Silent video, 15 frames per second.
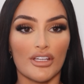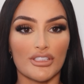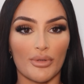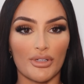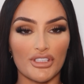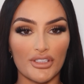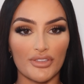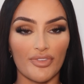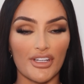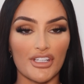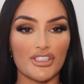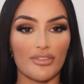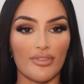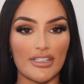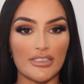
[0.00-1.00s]
So I just finished
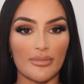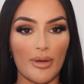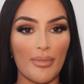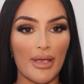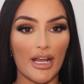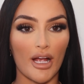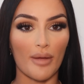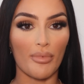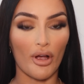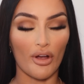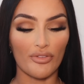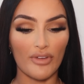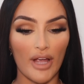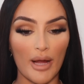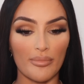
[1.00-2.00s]
the rest of my makeup
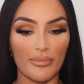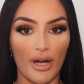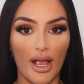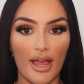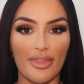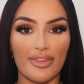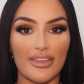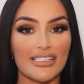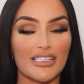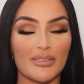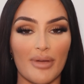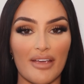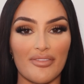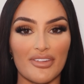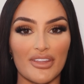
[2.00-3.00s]
off camera. This is
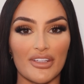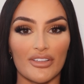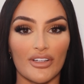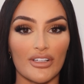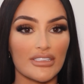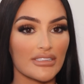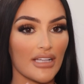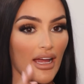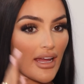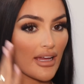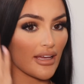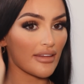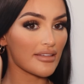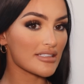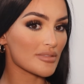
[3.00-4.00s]
what everything looks
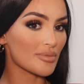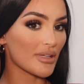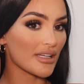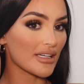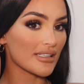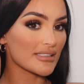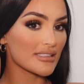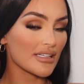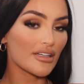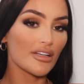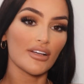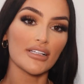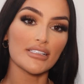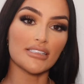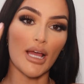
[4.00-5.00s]
like. This is what the concealer
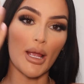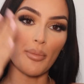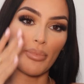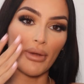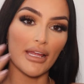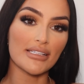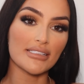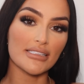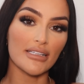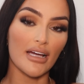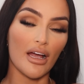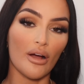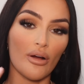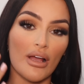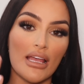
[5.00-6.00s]
looks like, blended
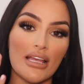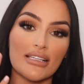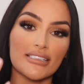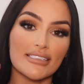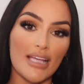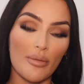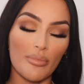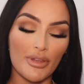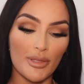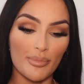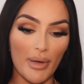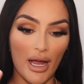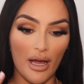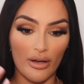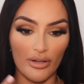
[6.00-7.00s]
out, set with the
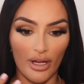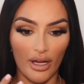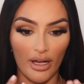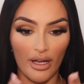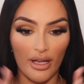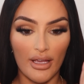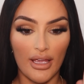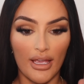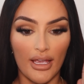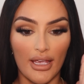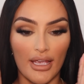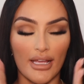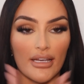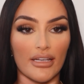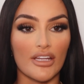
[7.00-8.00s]
powder.
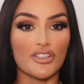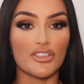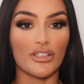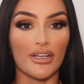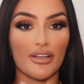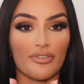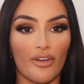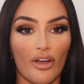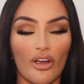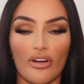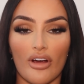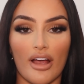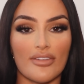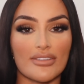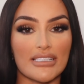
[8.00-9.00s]
It literally
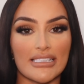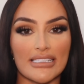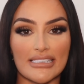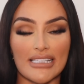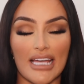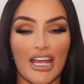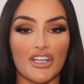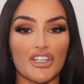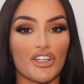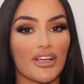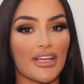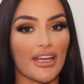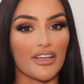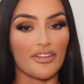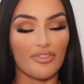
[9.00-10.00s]
photographs insane. You don't
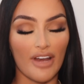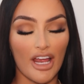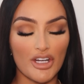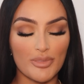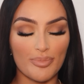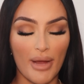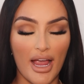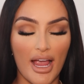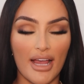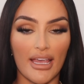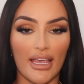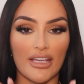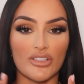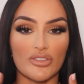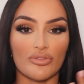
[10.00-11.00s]
get any flashback.
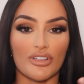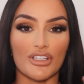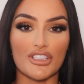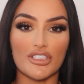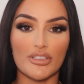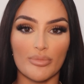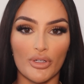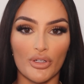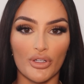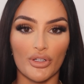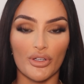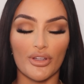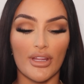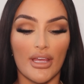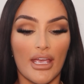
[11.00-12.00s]
It's really
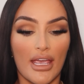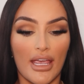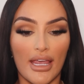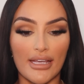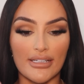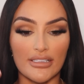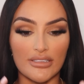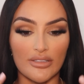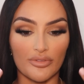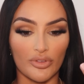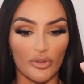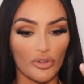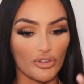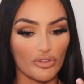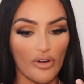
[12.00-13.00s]
smooth. It doesn't
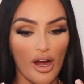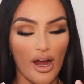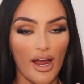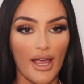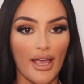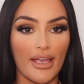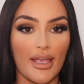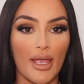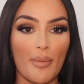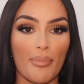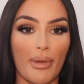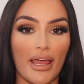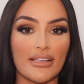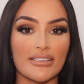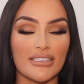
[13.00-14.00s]
feel dry. It
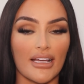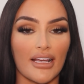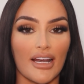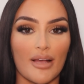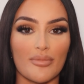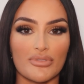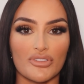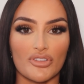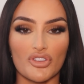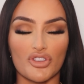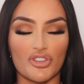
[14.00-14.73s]
blends like an absolute